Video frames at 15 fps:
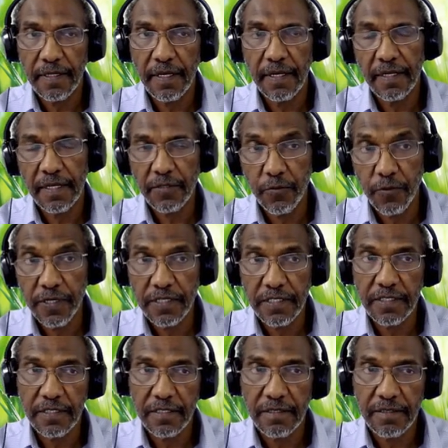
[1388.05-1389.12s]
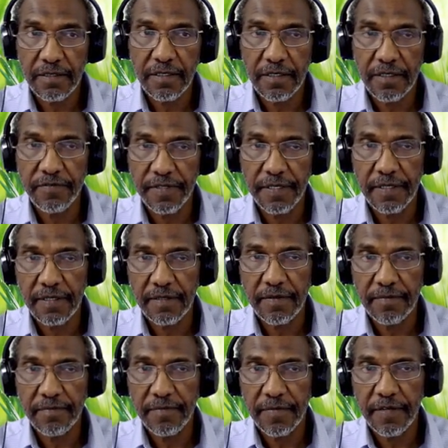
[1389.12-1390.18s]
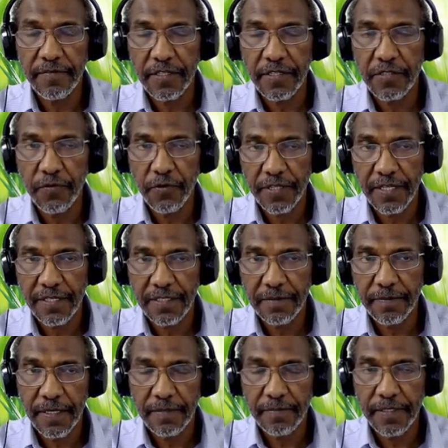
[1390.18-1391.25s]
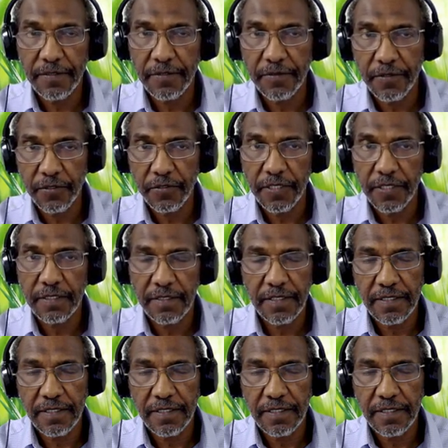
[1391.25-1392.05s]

And at worst, if the average for that department or unit,